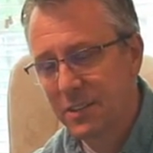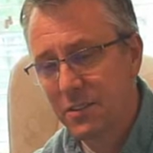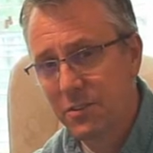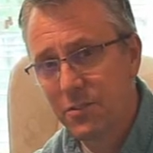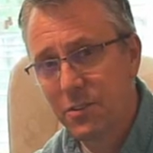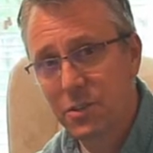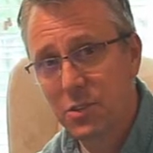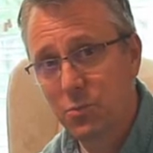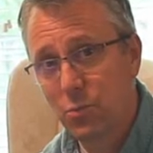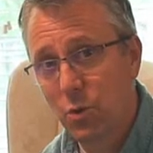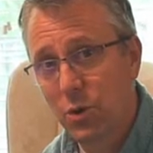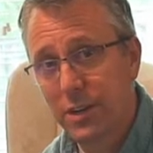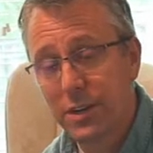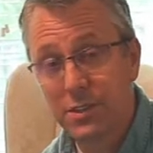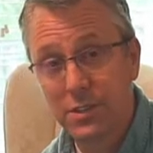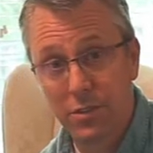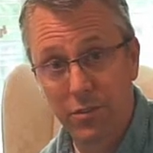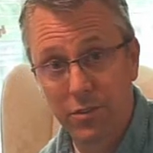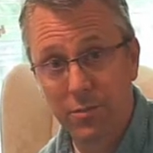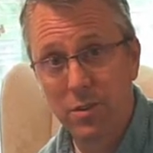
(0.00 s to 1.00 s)
This one is
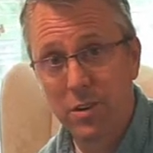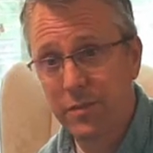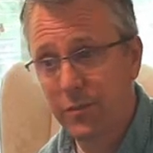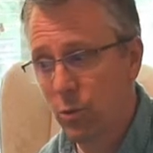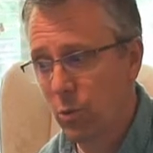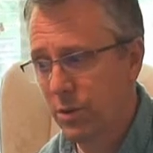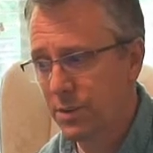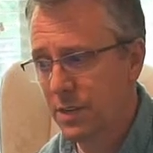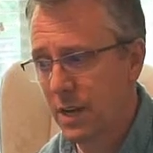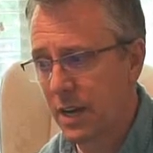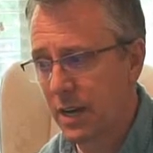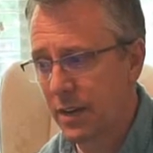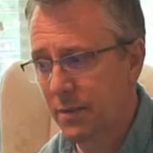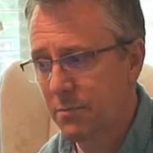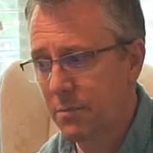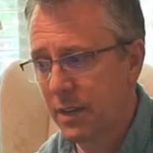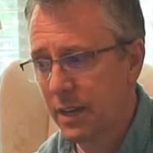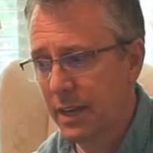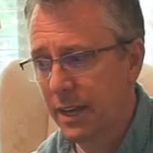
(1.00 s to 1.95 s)
in 3-4 time